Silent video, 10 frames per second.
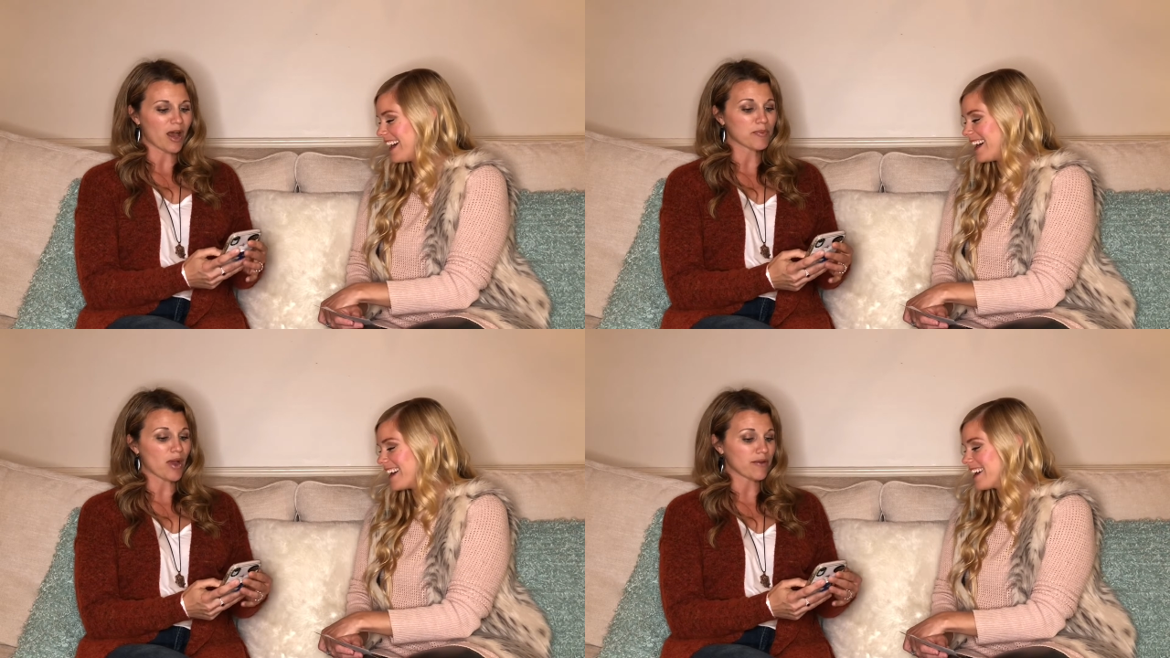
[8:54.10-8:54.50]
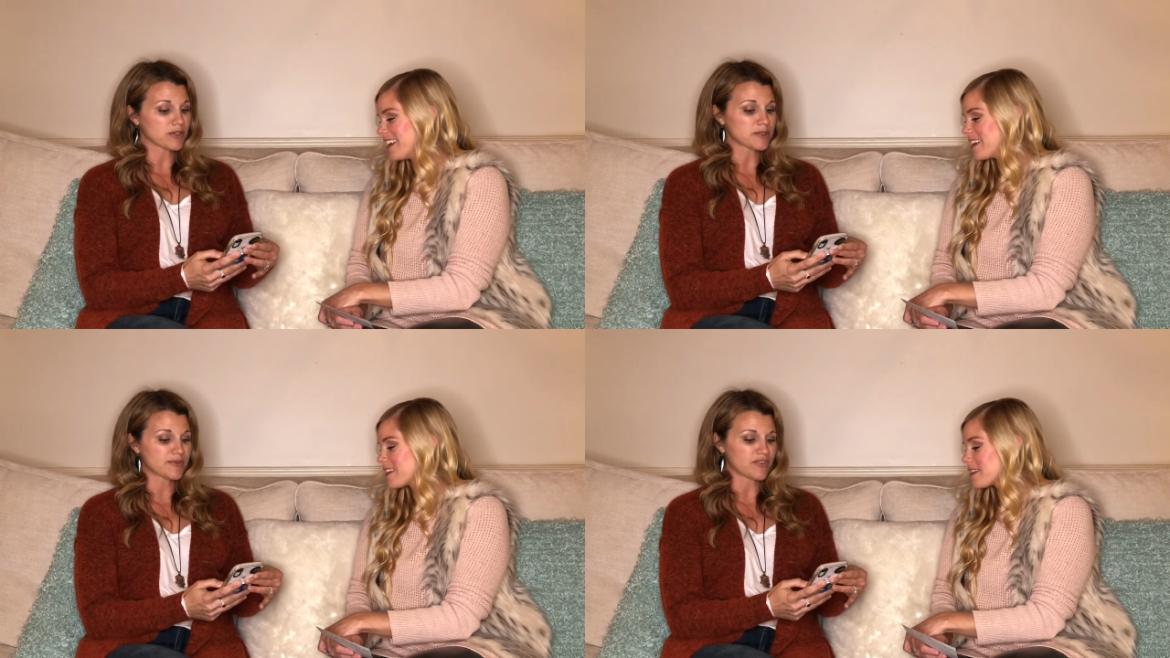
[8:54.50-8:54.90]
Speaker 1: um,
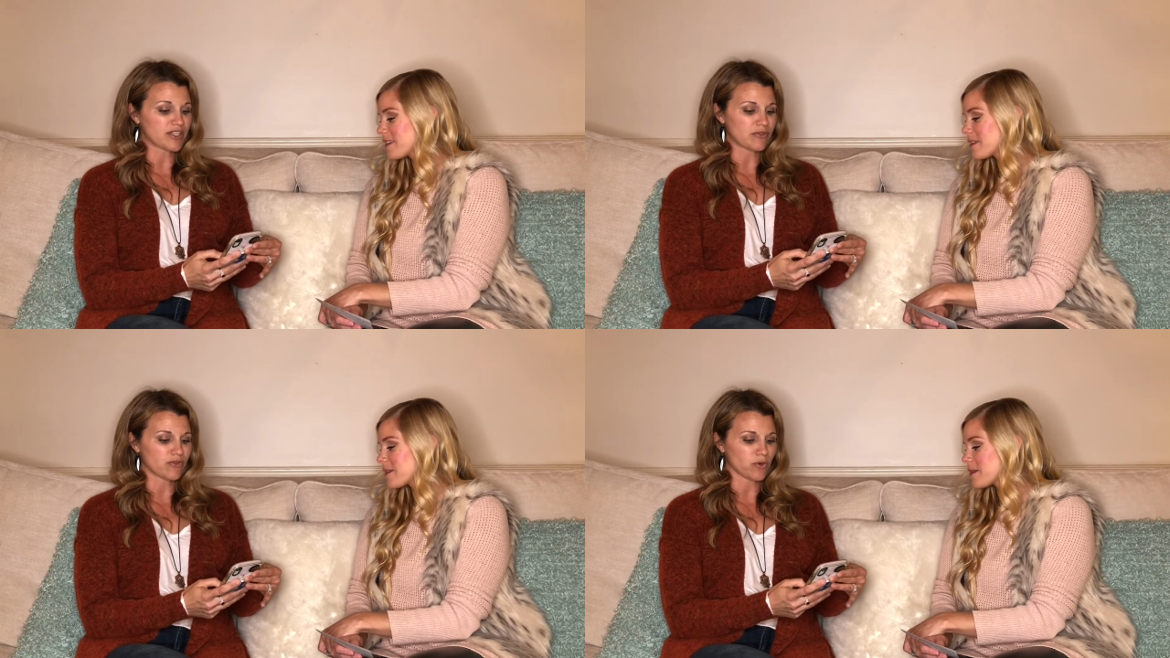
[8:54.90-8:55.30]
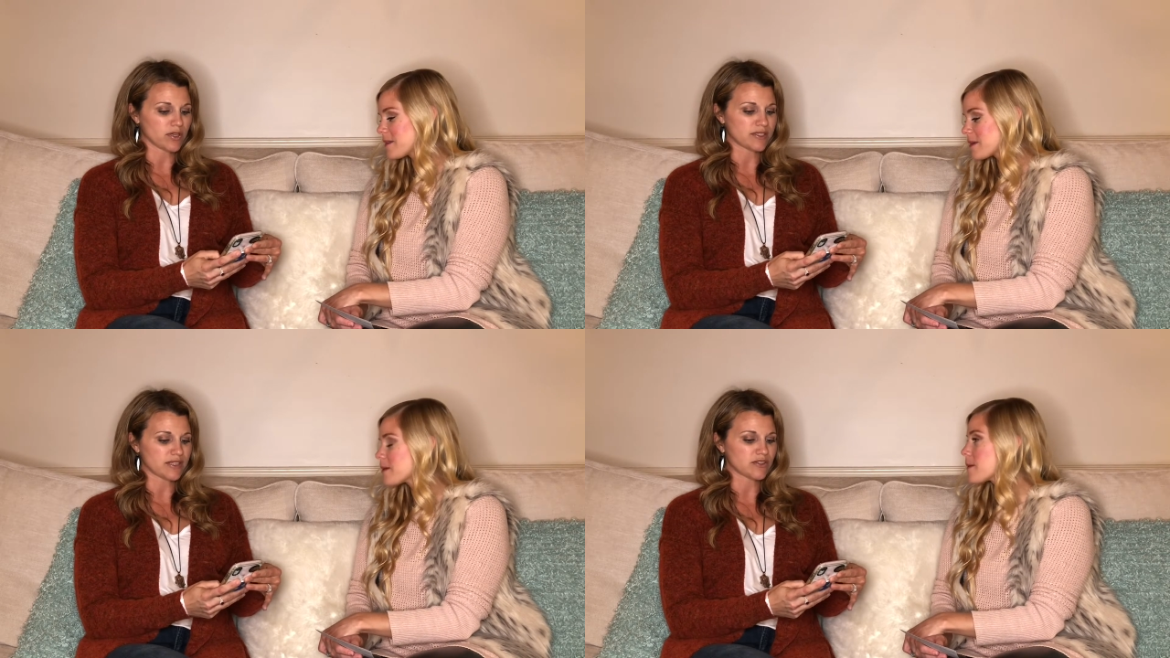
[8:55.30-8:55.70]
Proverbs
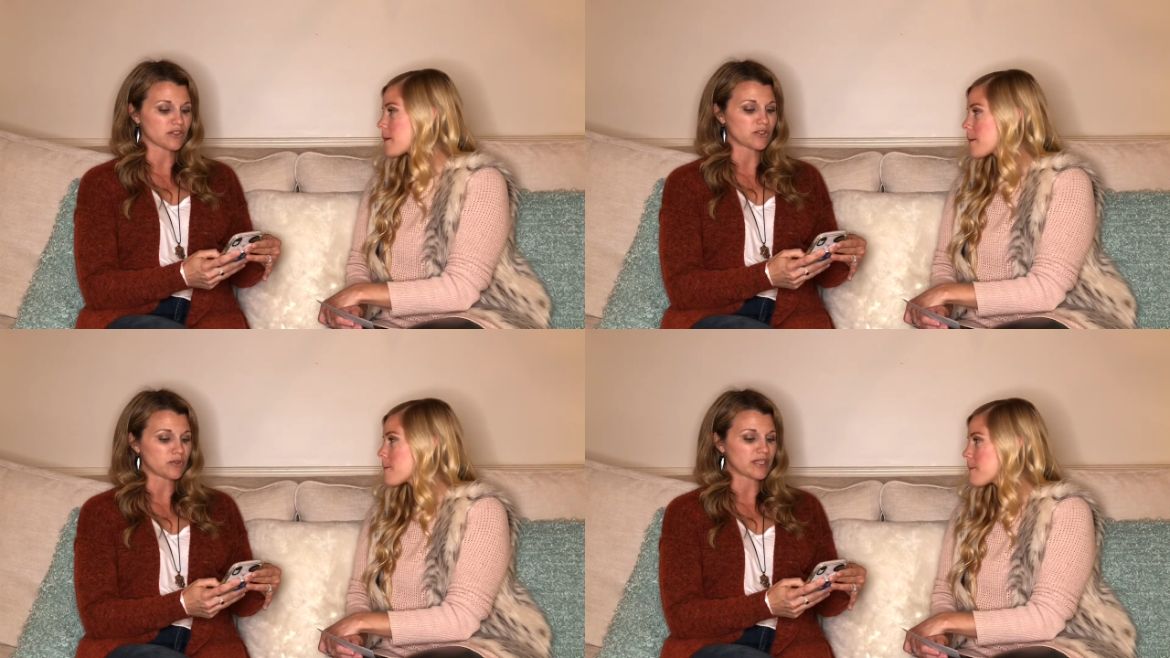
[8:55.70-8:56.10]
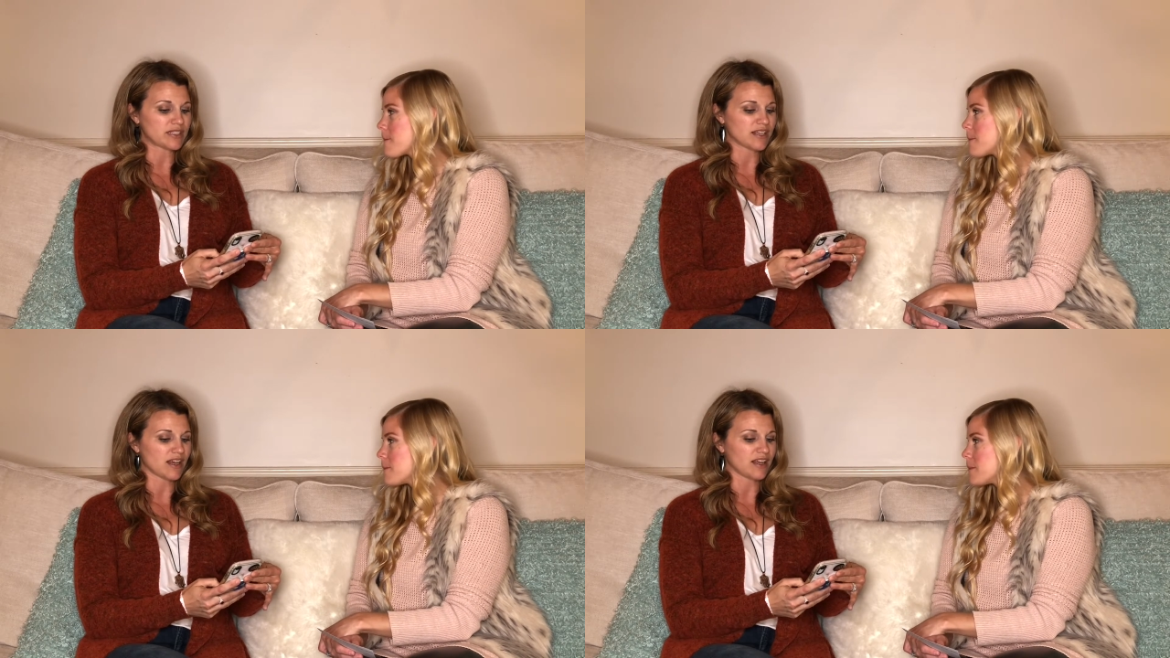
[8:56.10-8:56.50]
15:4 says, "A soothing
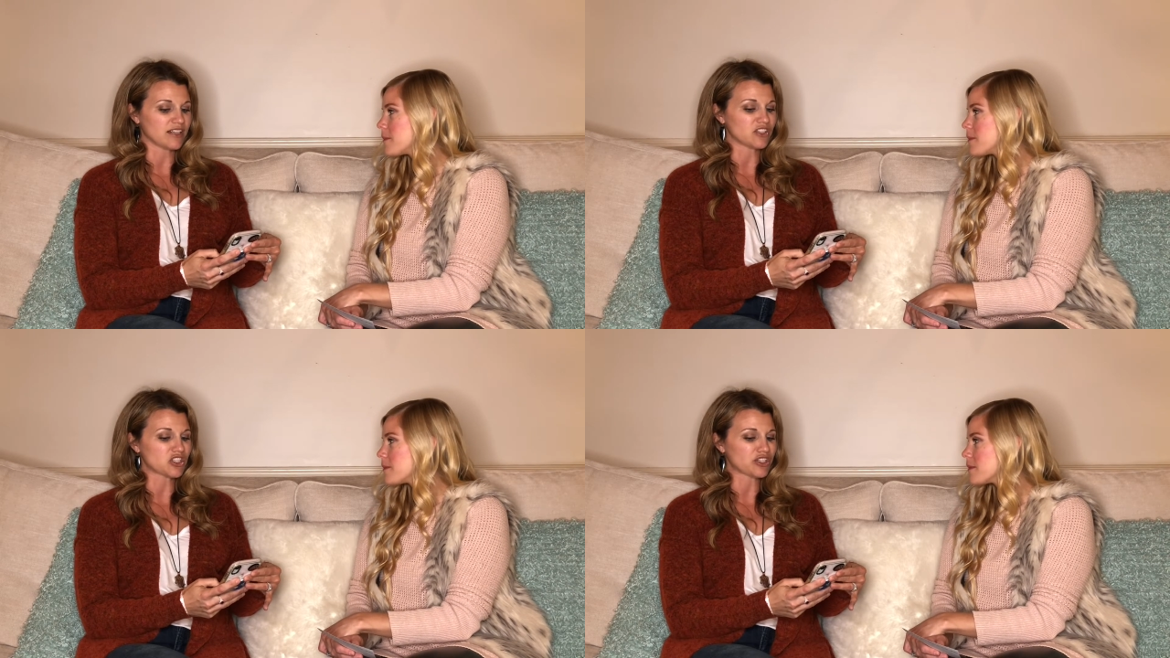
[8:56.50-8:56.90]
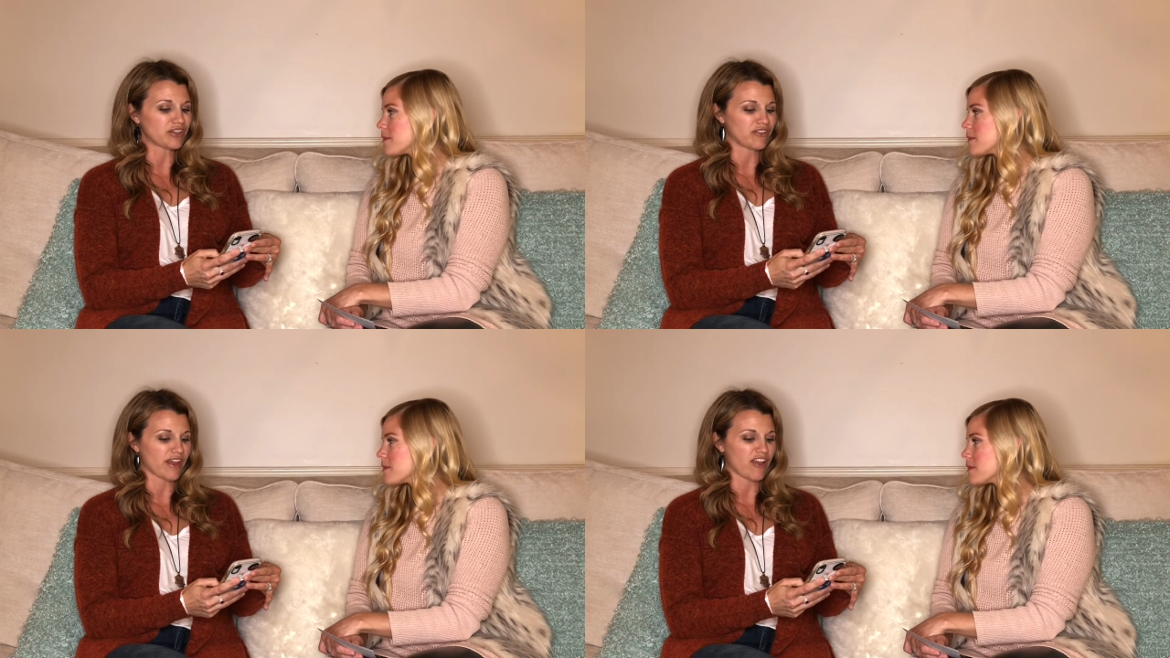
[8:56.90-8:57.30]
tongue is a tree
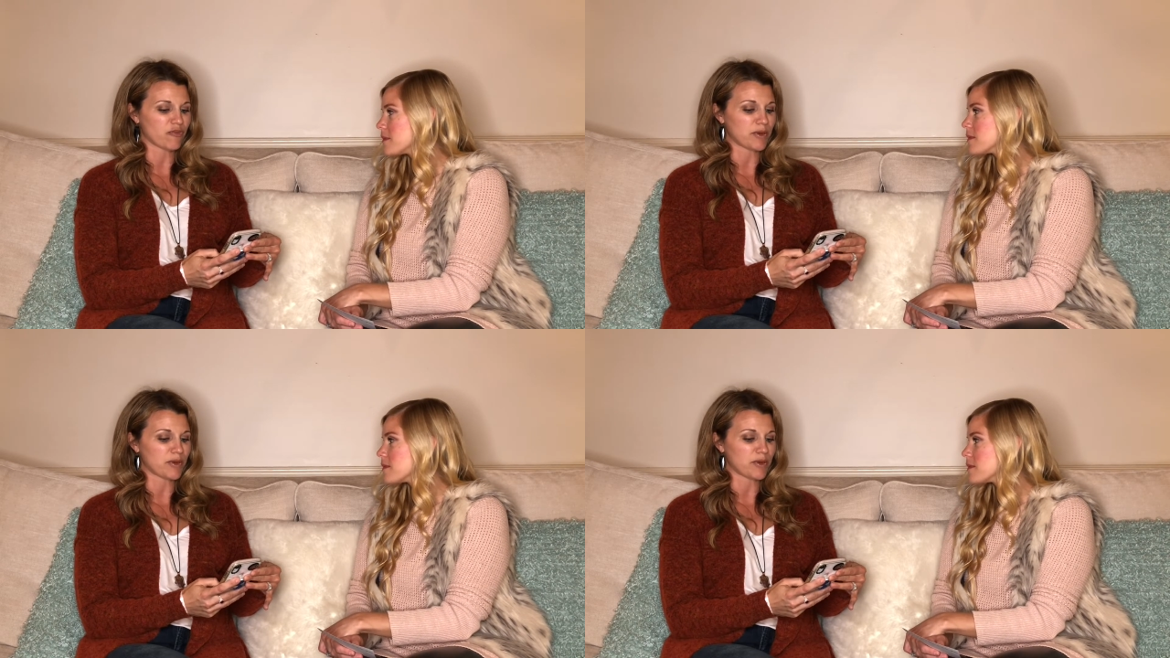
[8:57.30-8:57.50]
of life,